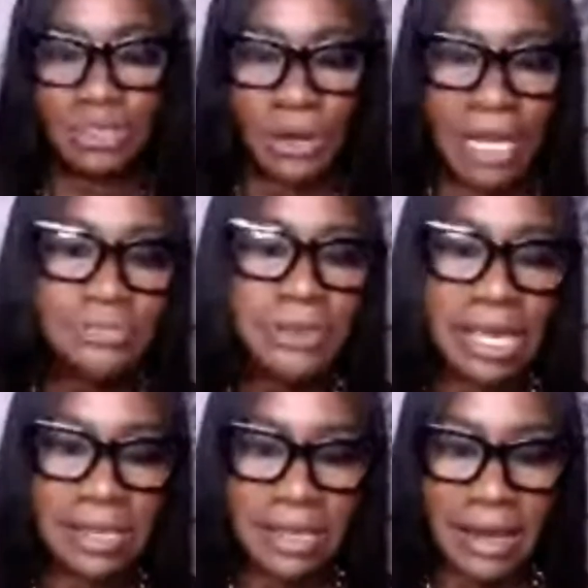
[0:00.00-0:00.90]
Let's
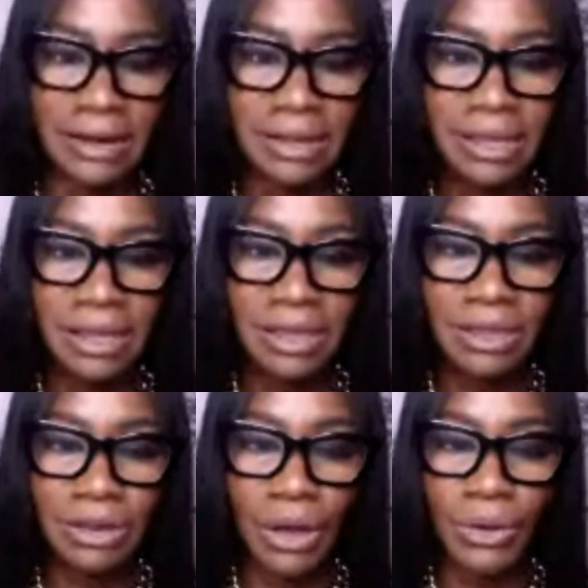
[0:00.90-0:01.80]
begin there. You
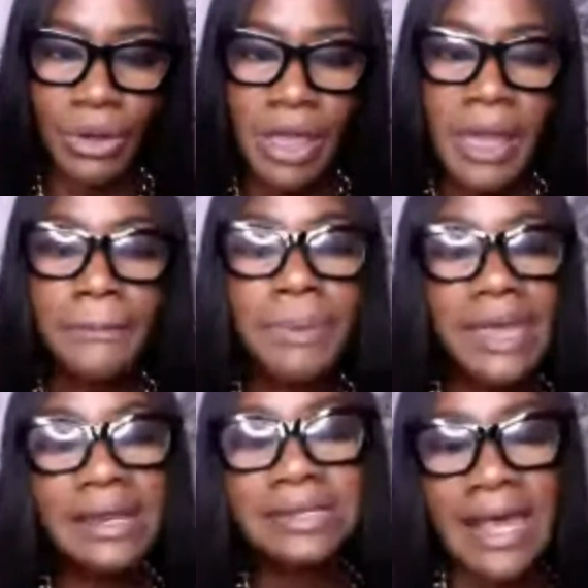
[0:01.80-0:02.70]
know, Being a
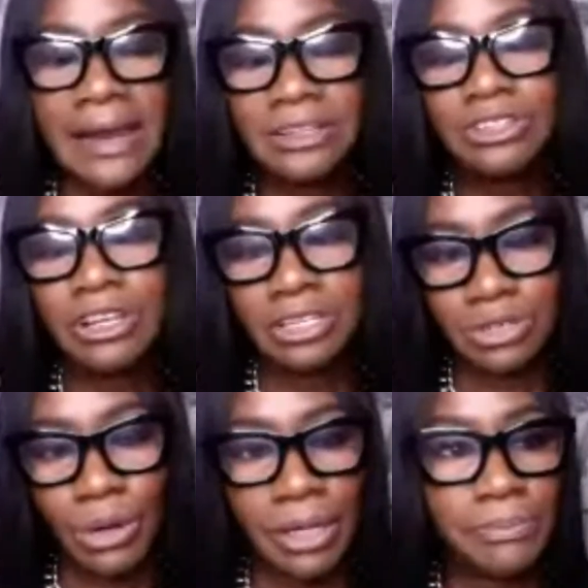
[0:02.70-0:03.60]
daddyless
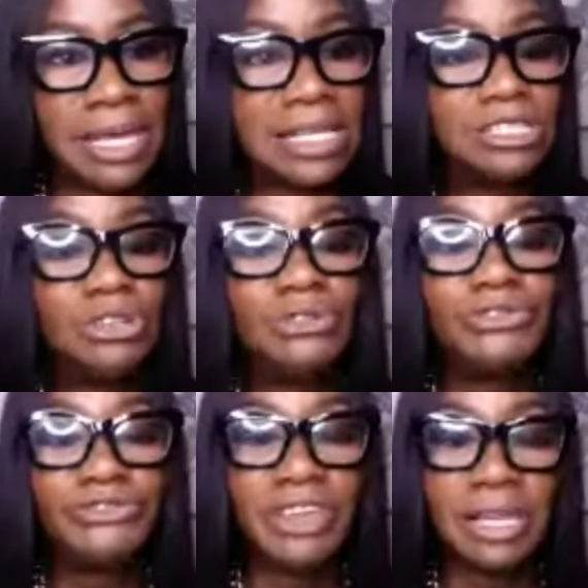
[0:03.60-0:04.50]
daughter means you're
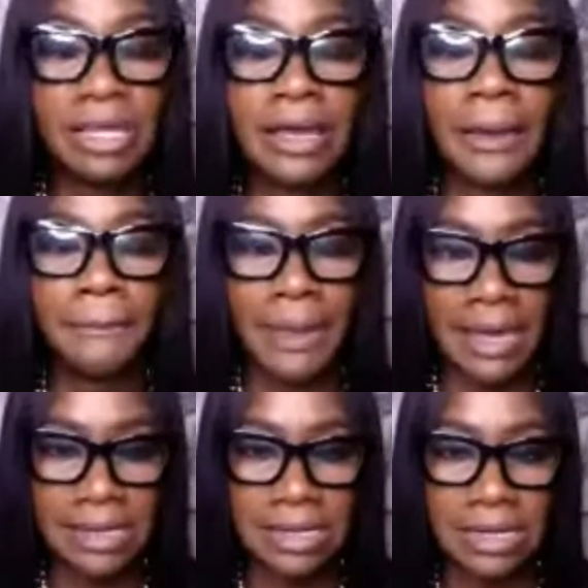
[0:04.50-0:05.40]
feeling
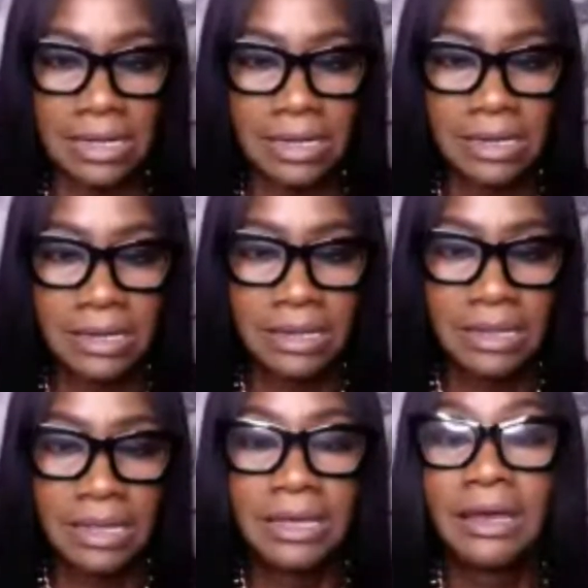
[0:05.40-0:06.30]
abandoned,
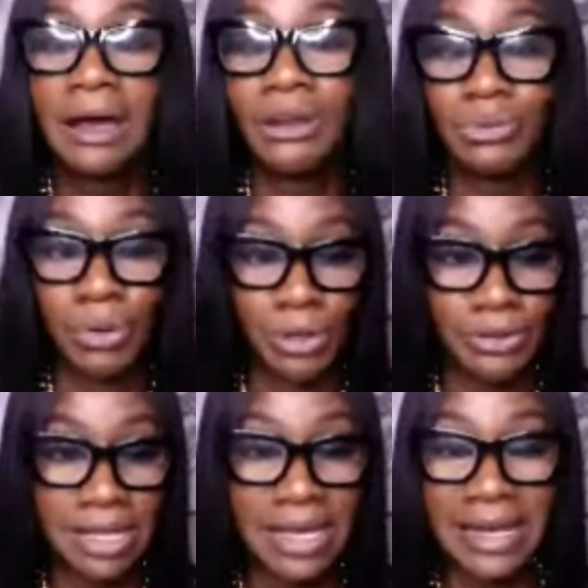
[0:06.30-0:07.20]

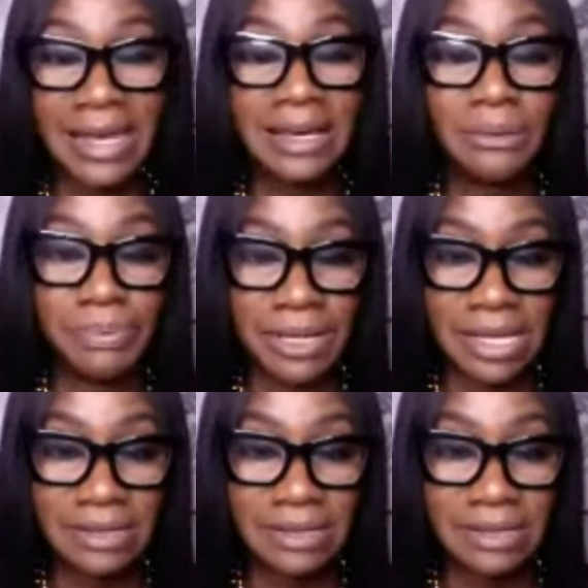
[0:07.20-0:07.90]
unworthy, and incomplete.